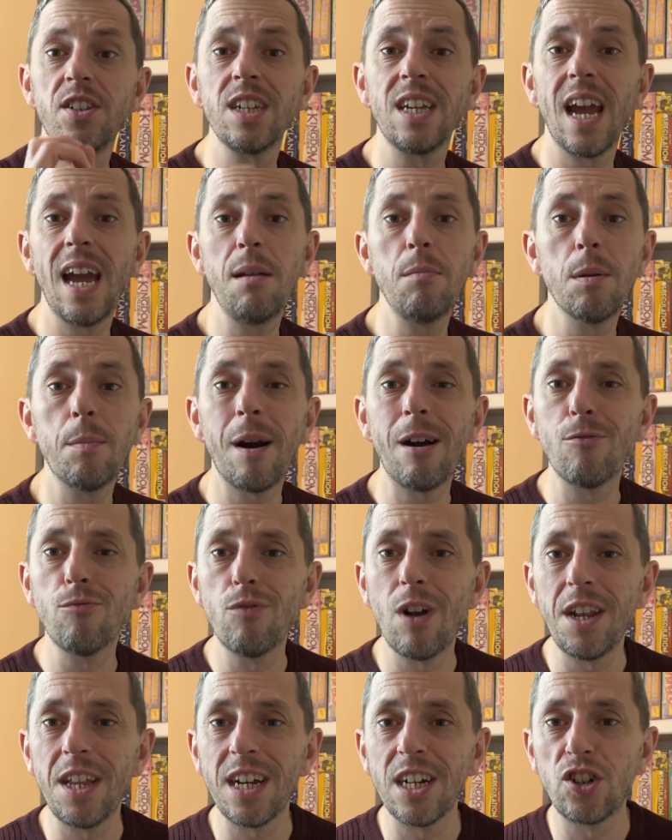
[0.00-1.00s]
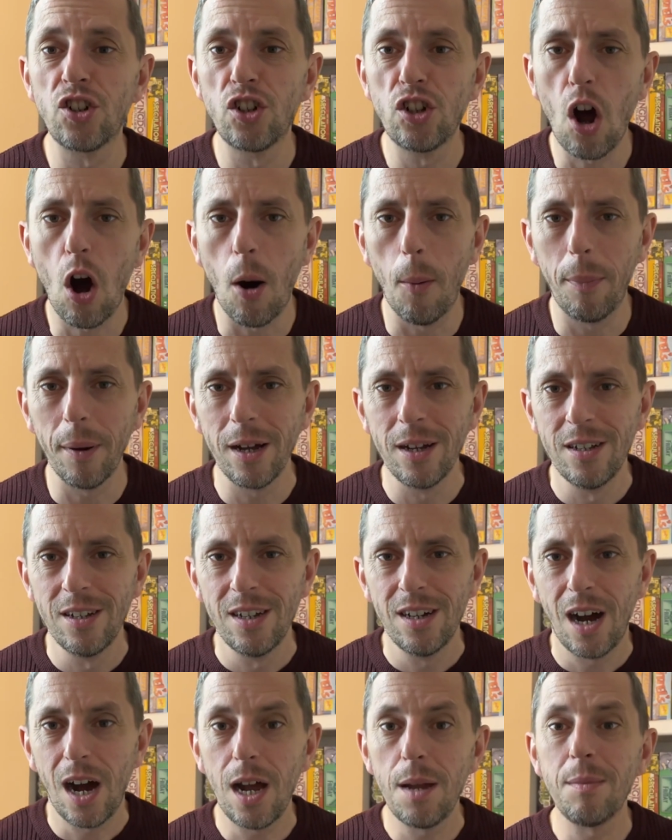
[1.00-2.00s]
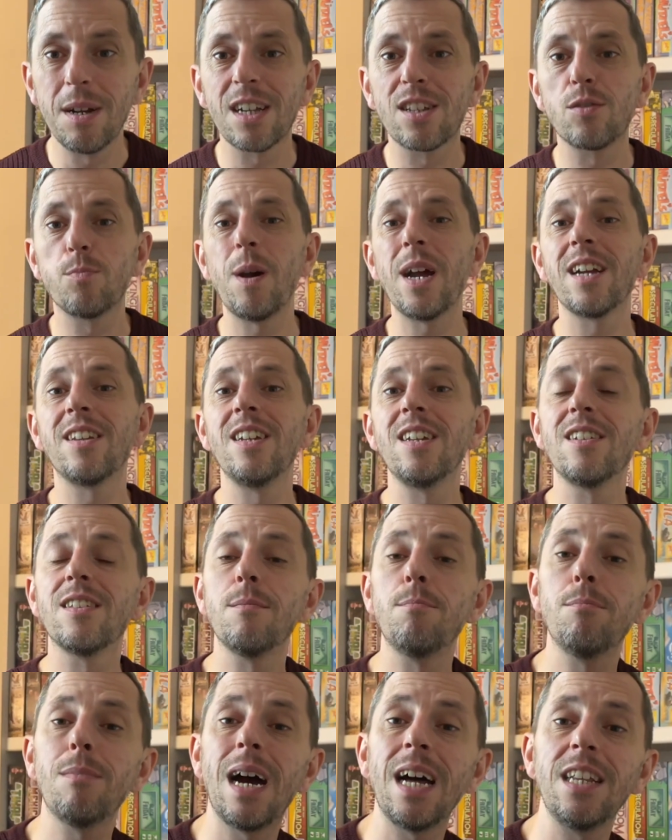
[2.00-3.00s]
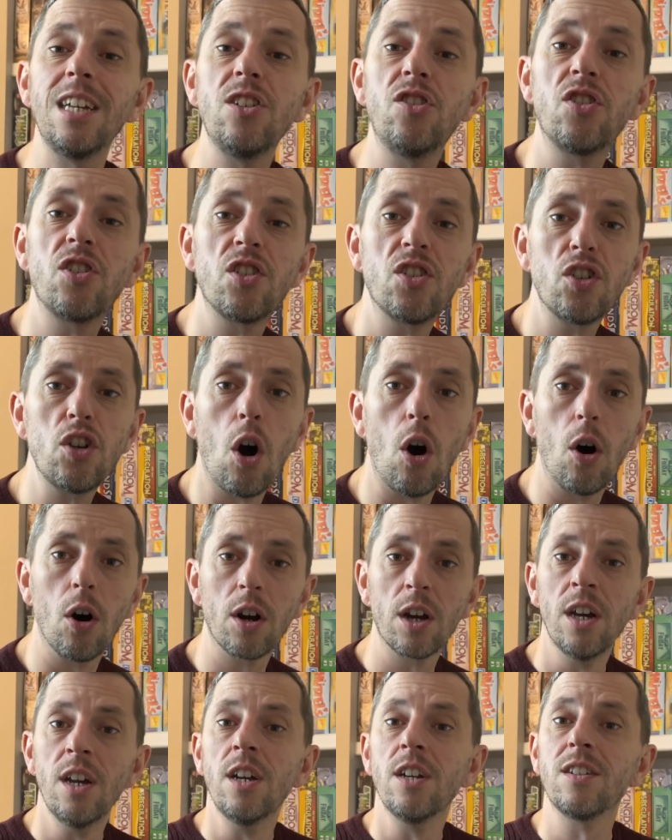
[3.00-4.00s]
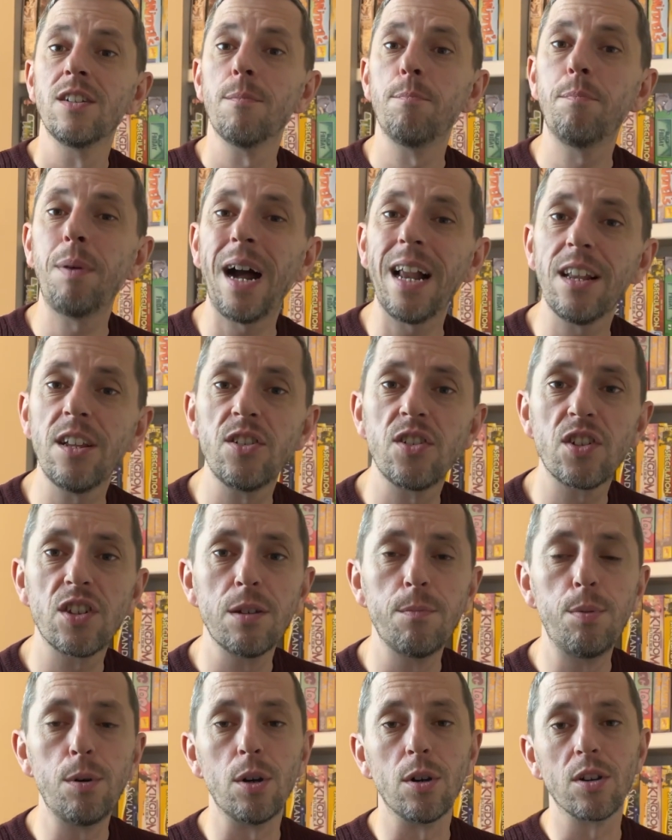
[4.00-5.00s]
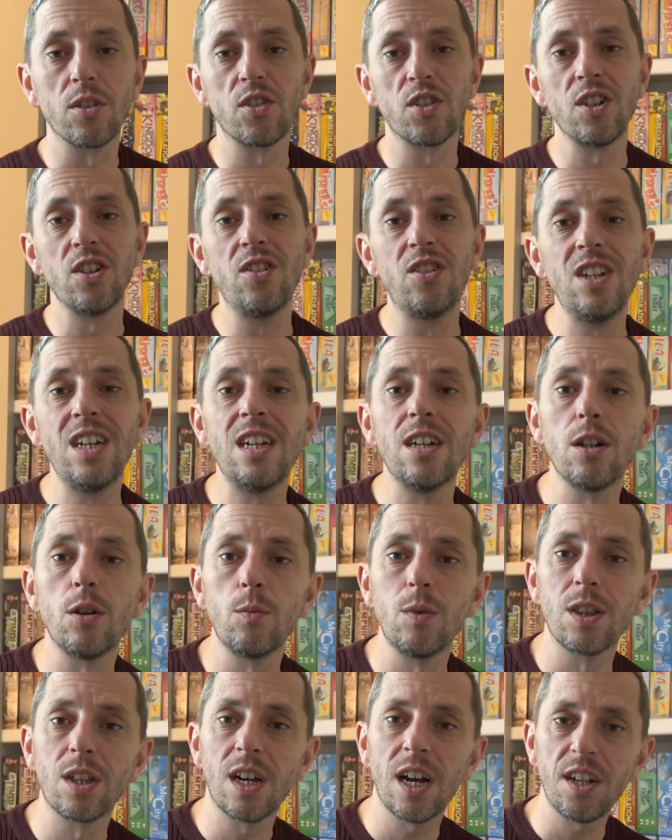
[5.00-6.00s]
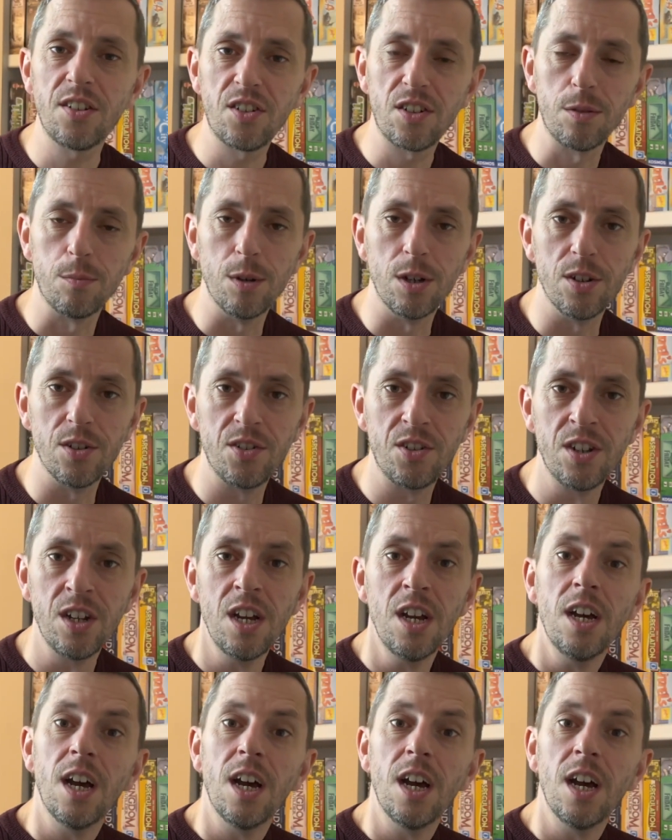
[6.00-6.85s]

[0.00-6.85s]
a game about running a shop. I'm expecting to manage stock, to balance the books, to deal with customers.